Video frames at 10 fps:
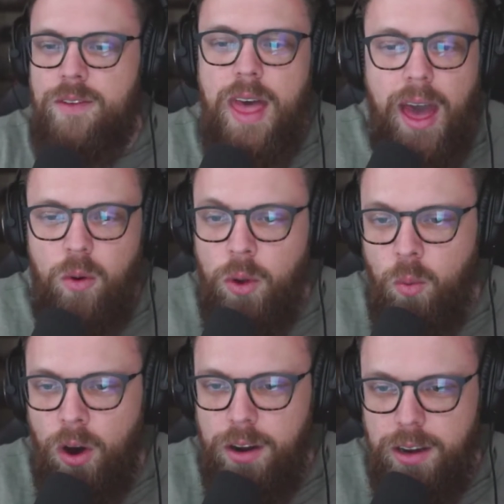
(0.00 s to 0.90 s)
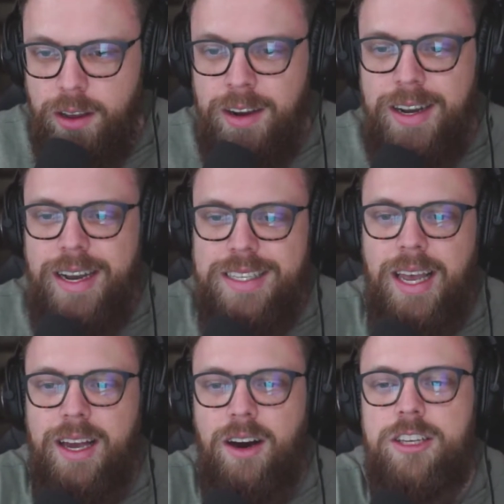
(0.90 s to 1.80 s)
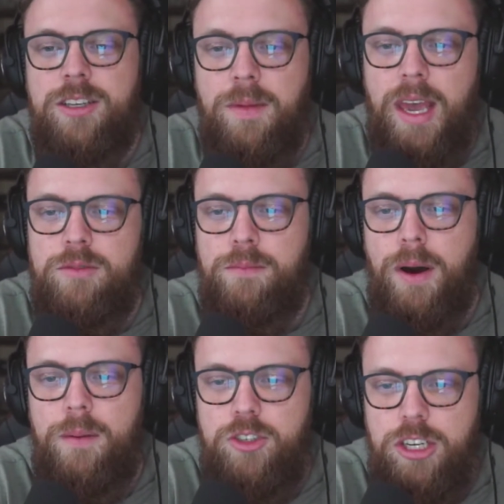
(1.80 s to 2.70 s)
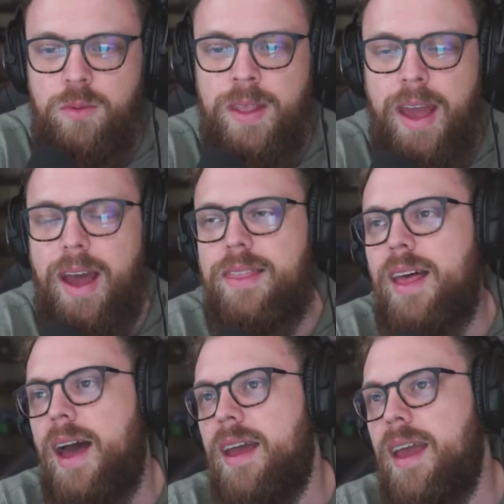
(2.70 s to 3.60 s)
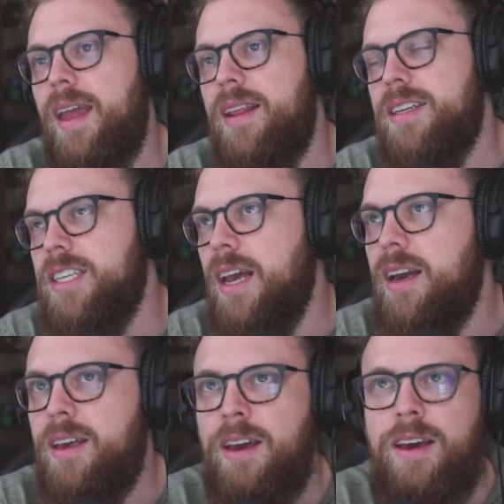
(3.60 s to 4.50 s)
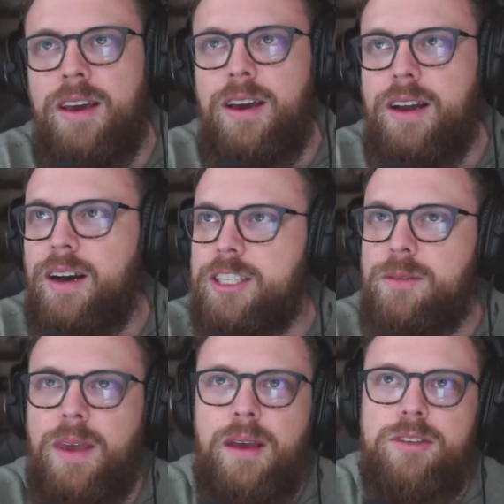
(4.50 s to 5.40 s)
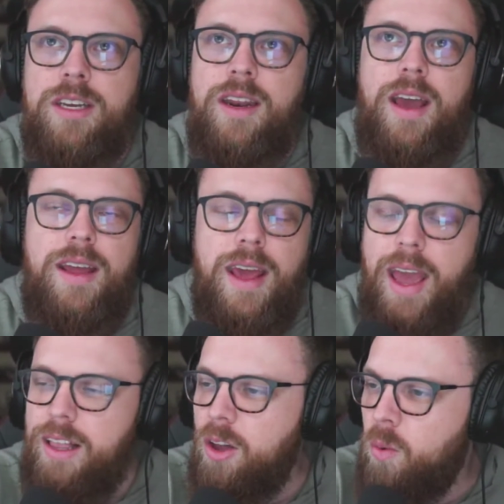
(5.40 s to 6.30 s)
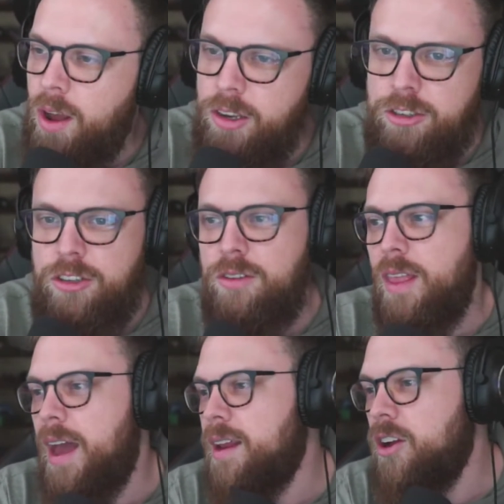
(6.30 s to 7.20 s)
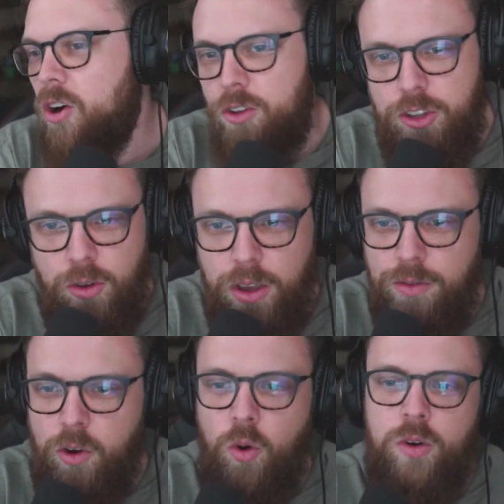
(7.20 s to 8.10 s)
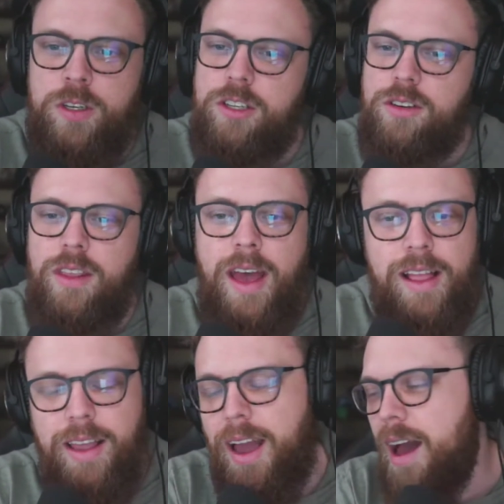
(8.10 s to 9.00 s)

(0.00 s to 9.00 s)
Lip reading: the hell we wanted. It's like custom games in PUBG when they had that, and it's like custom games in Halo when I used to do that. Call of Duty, of course, I do that. Like,